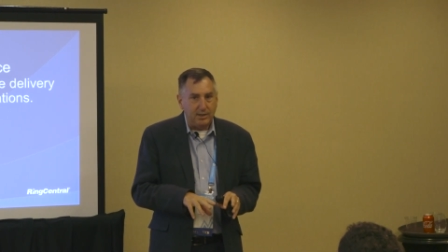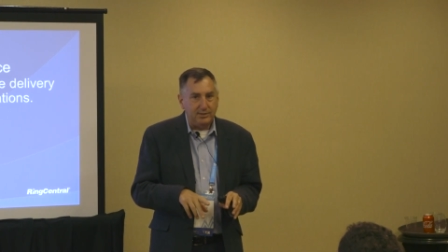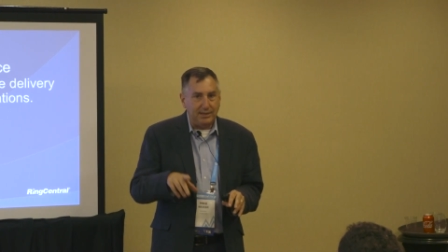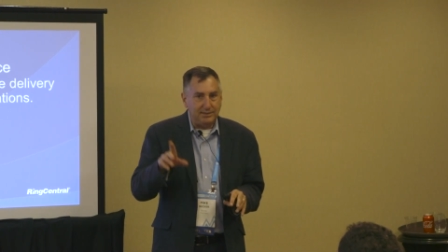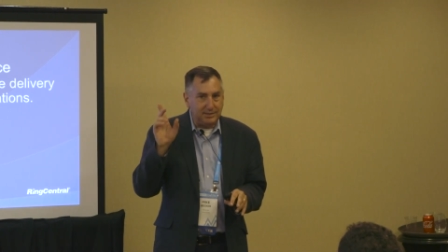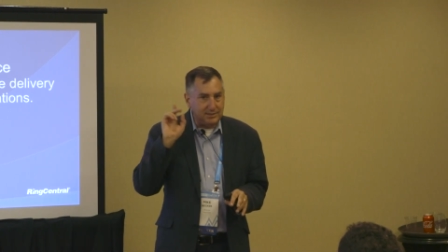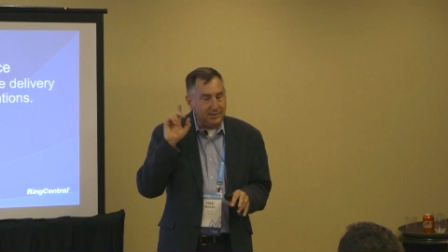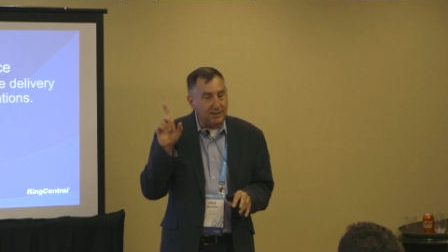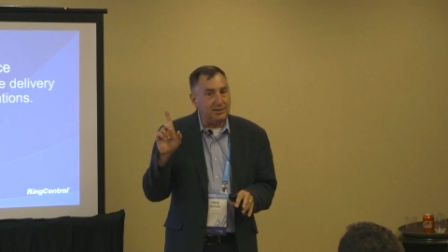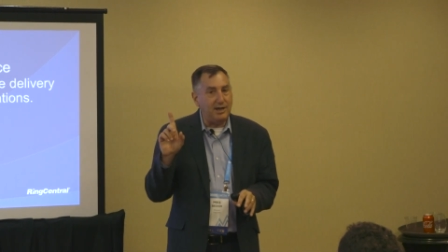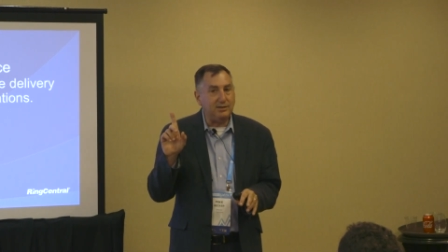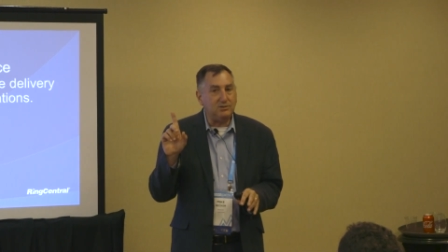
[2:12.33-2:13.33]
They
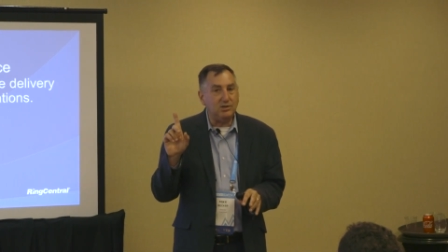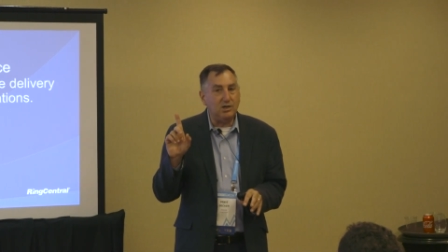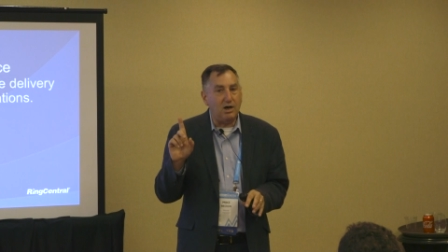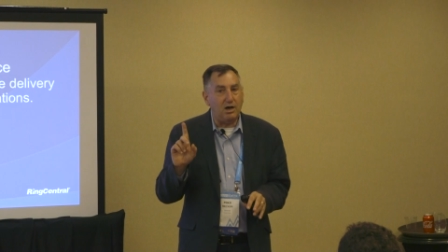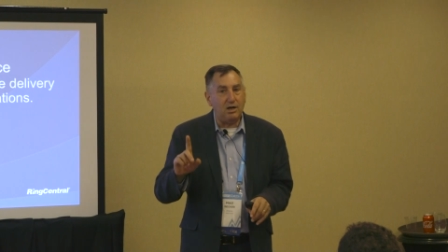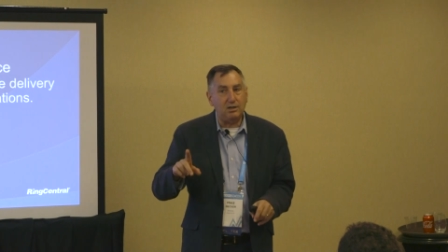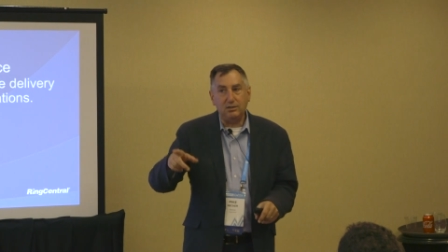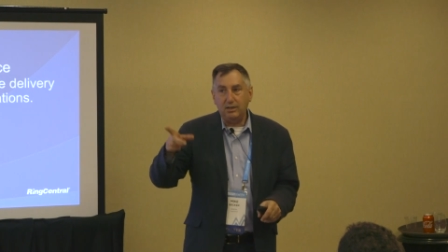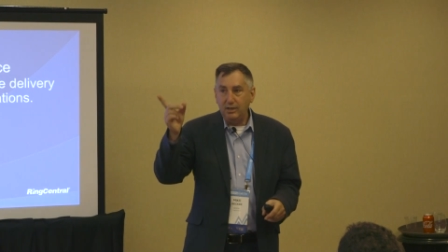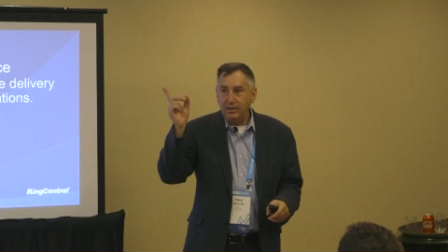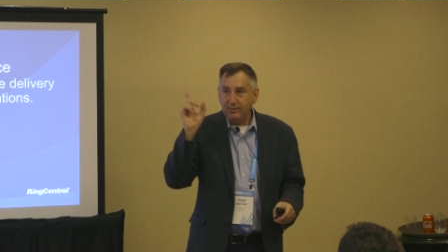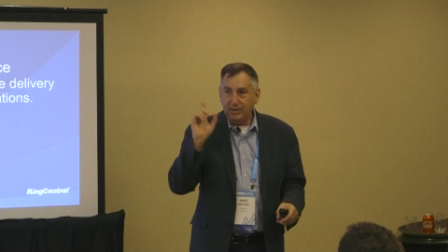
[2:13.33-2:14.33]
disconnect the call.
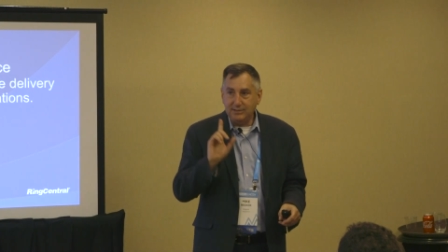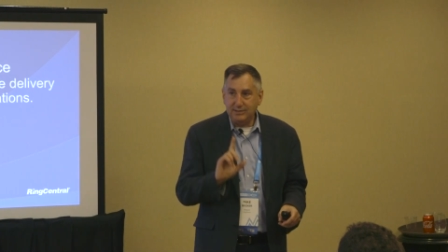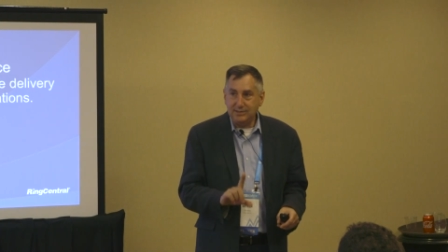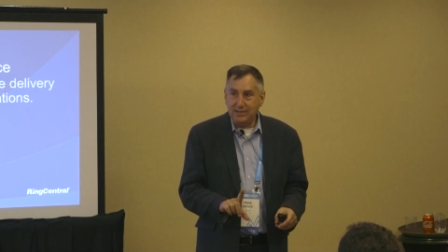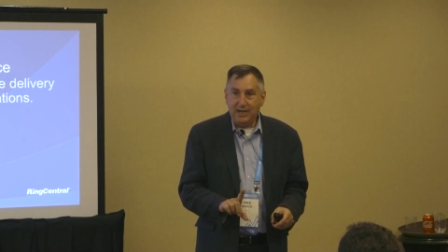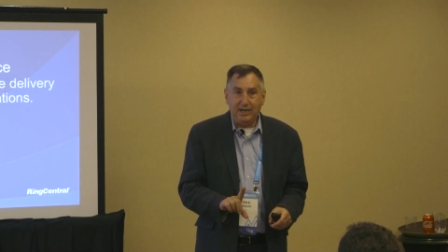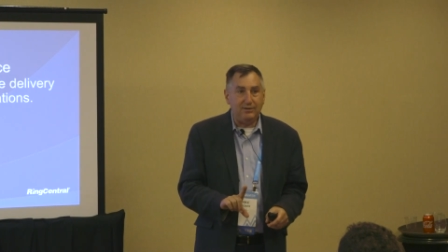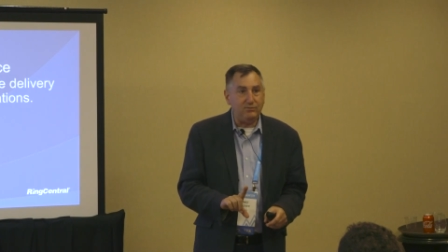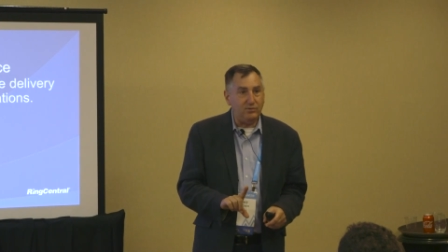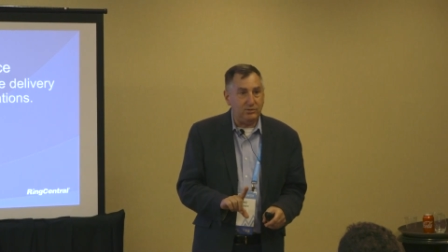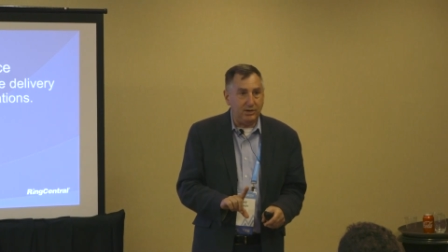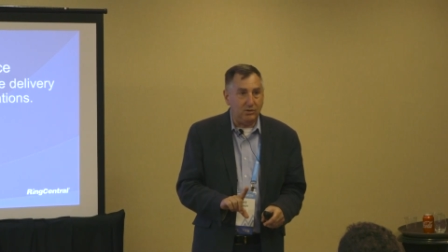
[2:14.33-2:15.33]
They
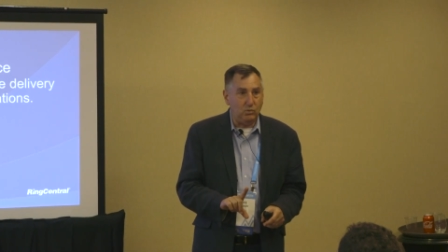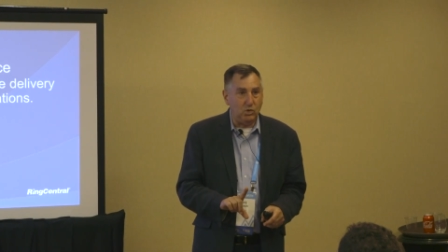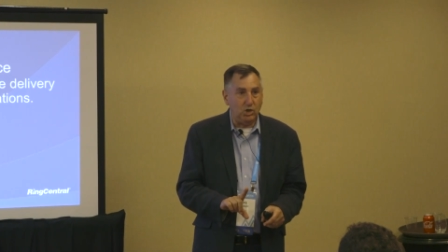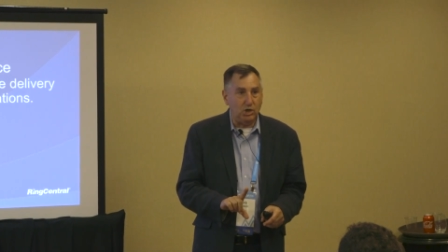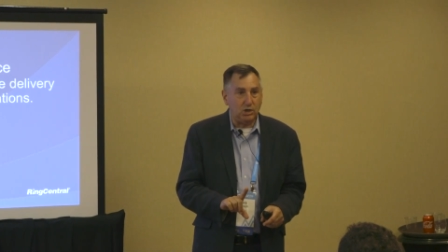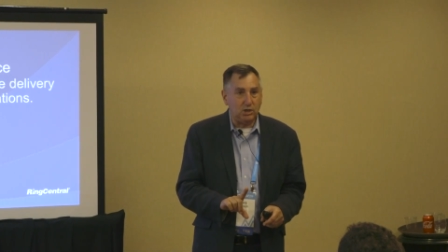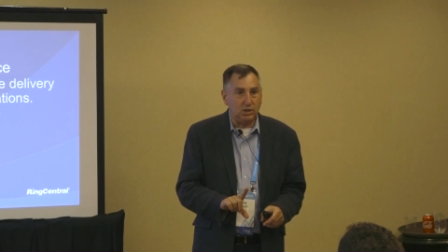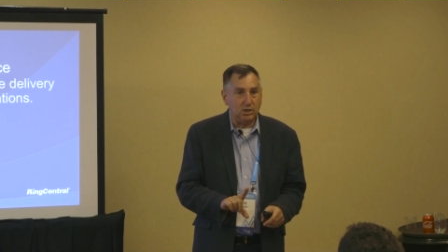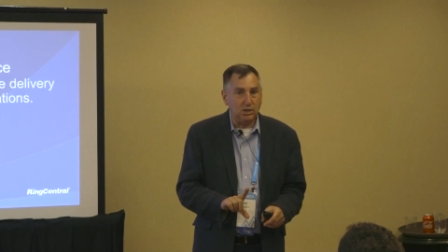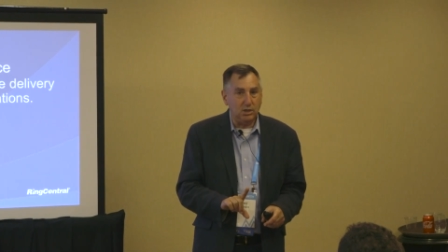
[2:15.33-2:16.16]
save their work,